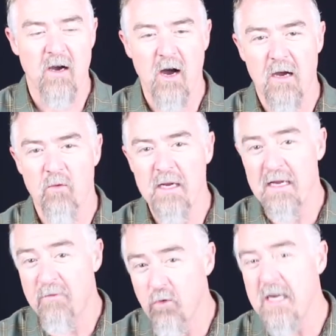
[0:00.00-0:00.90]
uh, we,
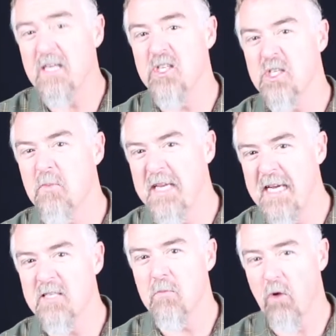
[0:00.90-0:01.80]
if we could just
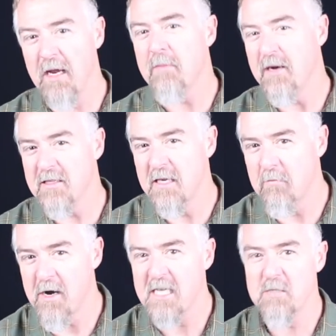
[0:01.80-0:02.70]
begin to pray about the
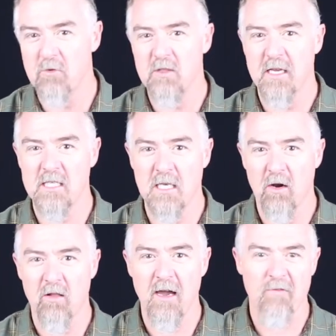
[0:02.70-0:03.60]
impossible things in
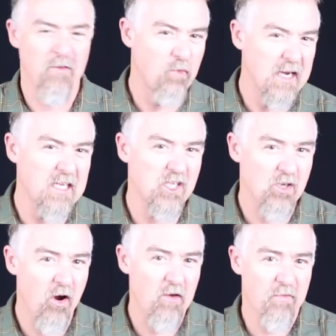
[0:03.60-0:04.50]
our life, if we could
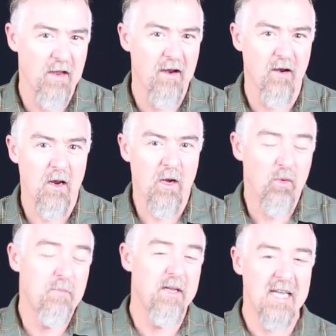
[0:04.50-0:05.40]
start there,
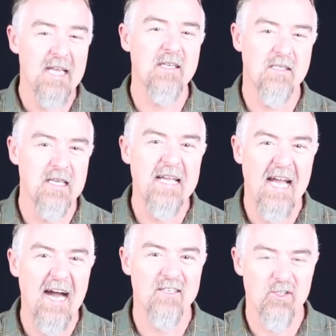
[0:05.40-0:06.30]
we begin to see
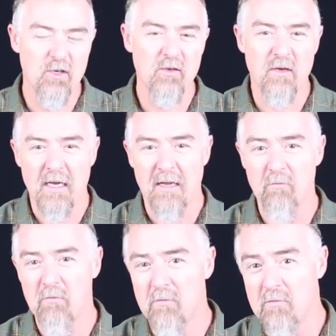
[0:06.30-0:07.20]
God do
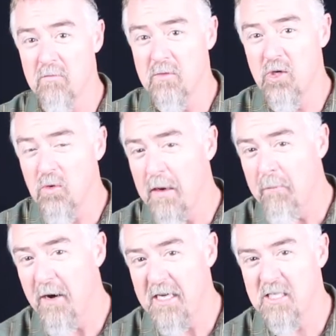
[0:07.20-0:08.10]
do
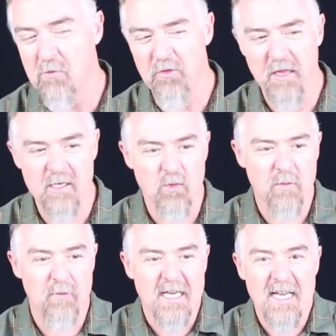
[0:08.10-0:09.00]
impossible things. We
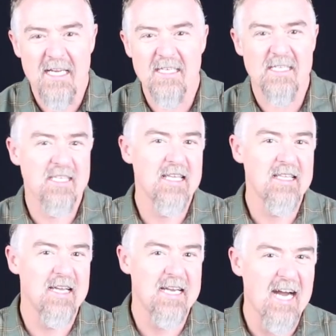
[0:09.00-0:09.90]
begin to see
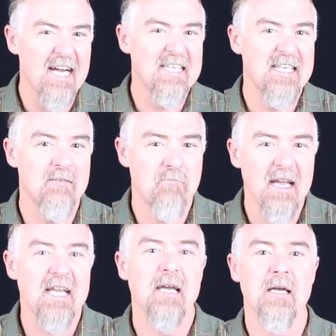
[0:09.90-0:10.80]
that God can
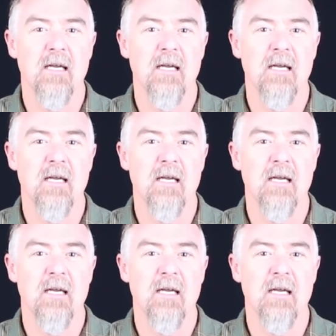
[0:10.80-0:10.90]
make